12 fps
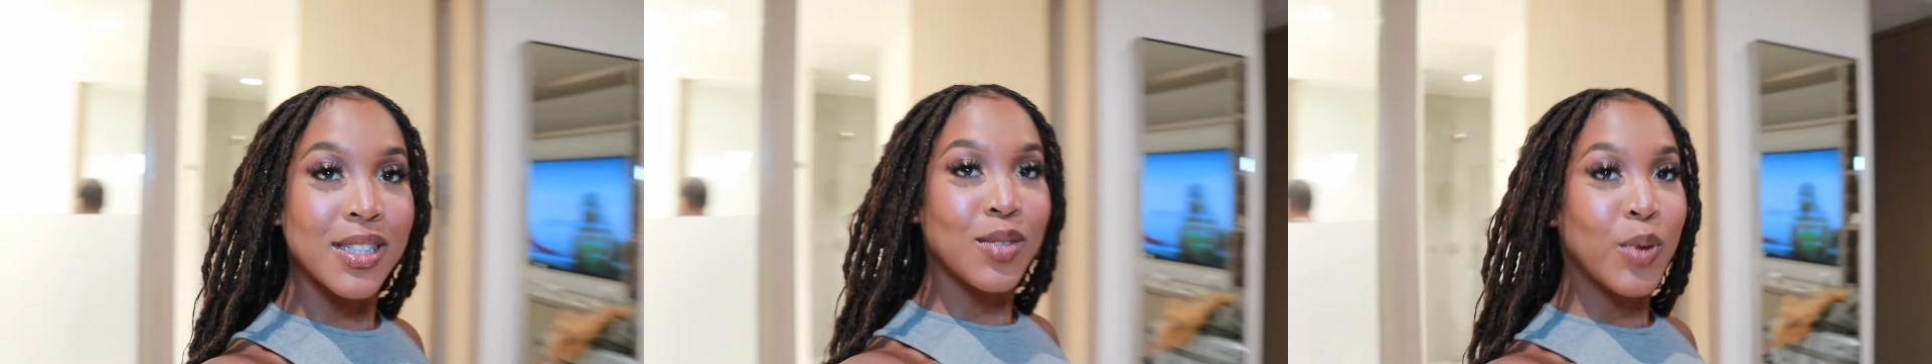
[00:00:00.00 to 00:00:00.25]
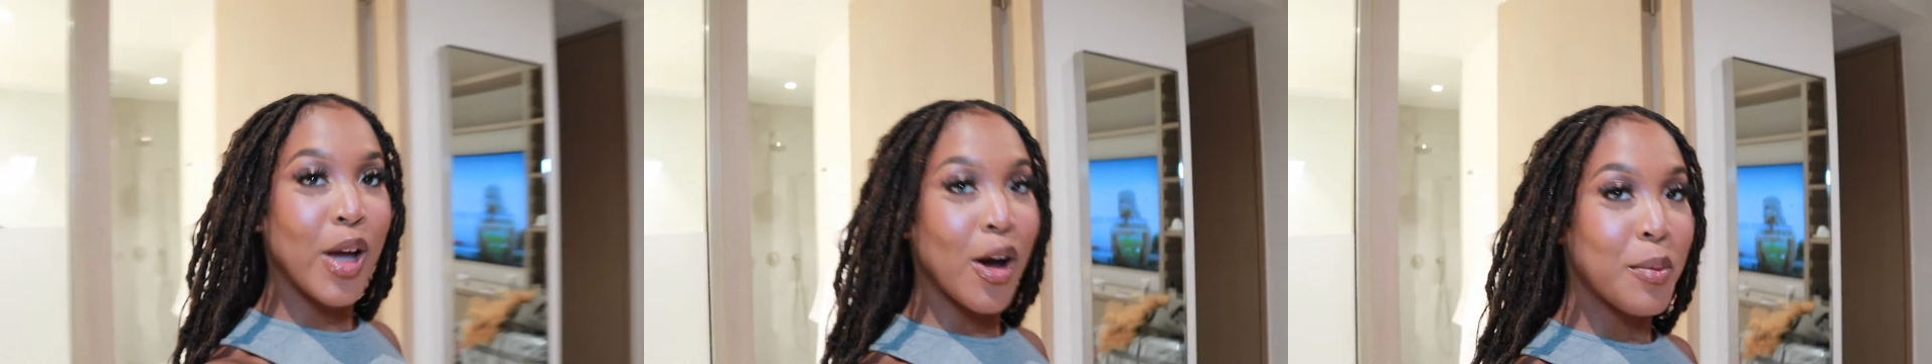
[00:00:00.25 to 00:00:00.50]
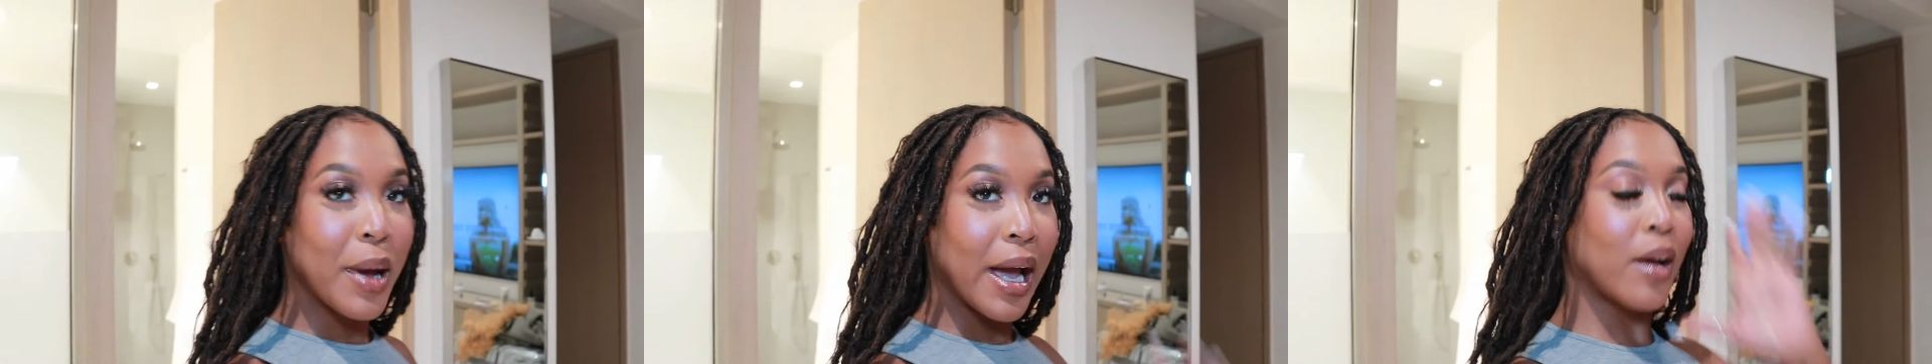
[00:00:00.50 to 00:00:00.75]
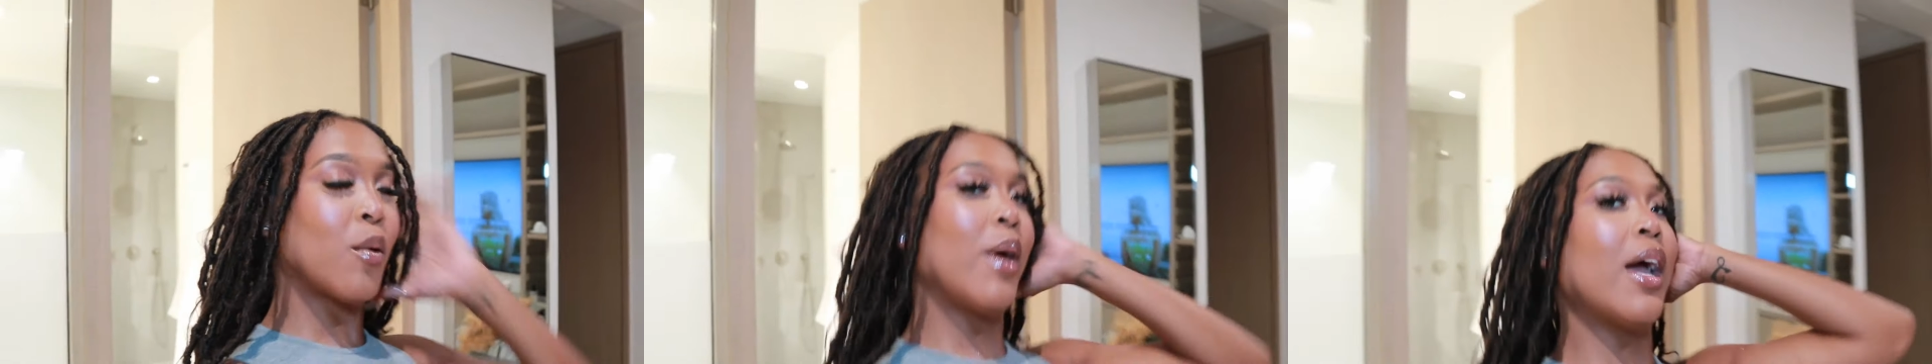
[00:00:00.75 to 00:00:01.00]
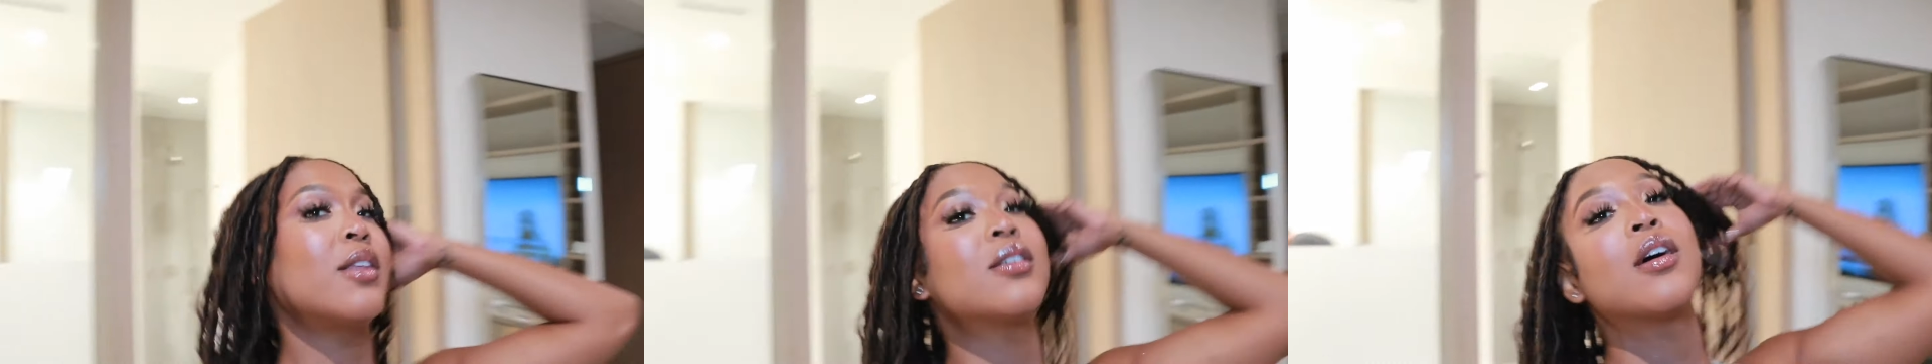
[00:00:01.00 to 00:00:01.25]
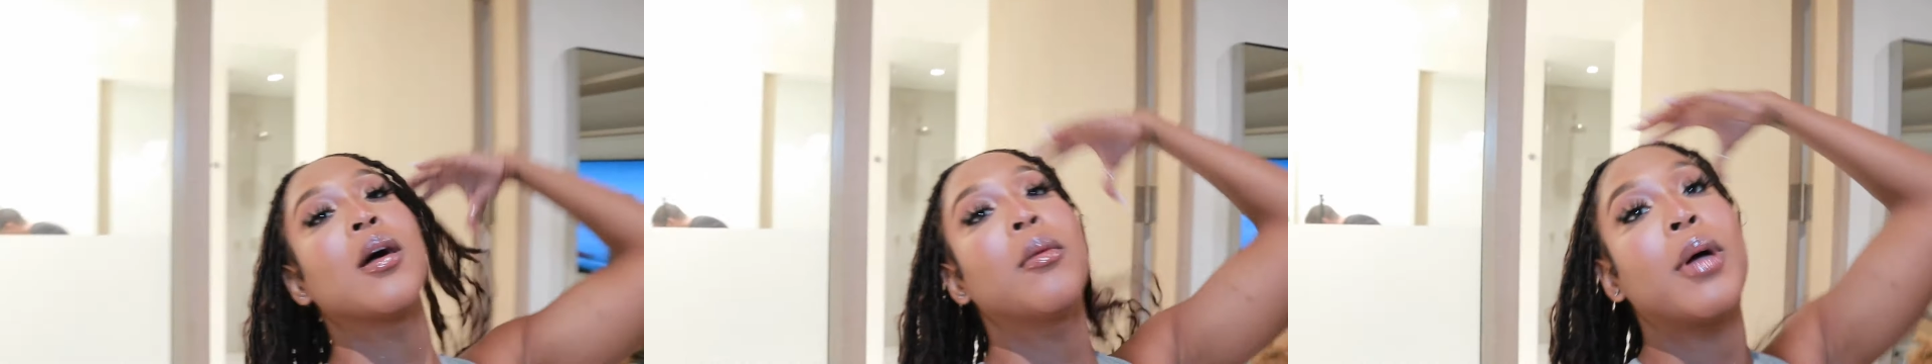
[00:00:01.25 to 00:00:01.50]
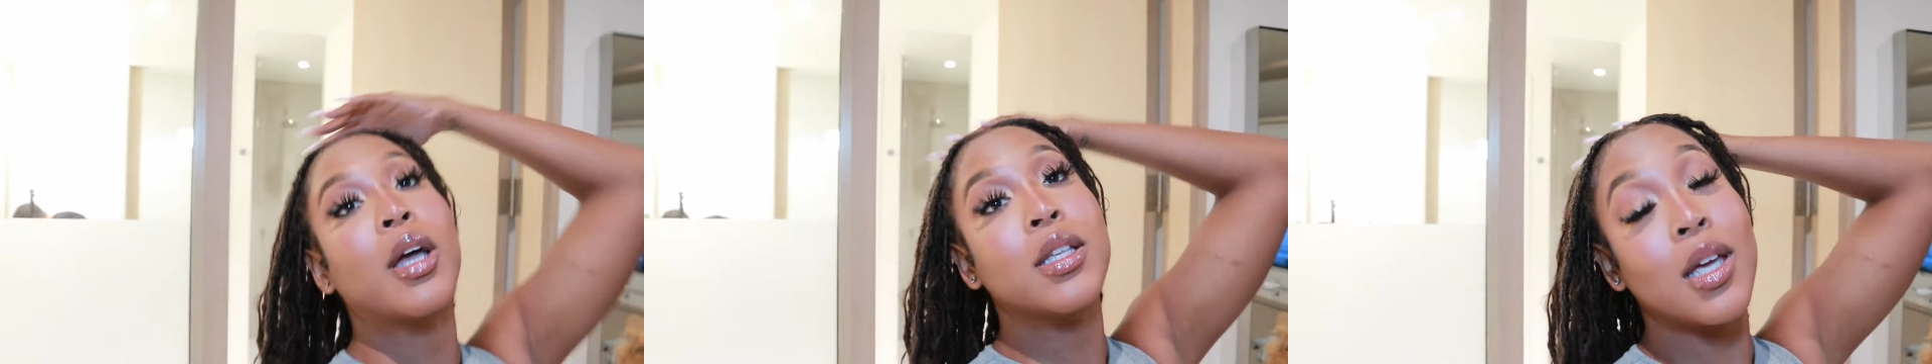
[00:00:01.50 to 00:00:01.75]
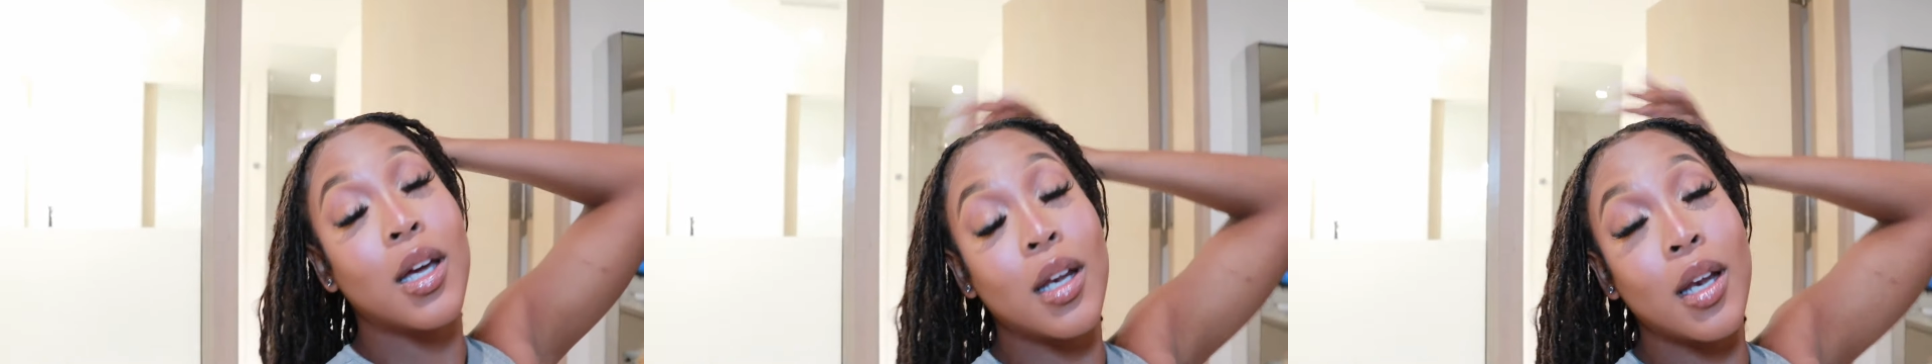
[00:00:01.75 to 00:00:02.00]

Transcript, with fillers: We are back. We had to come back and take a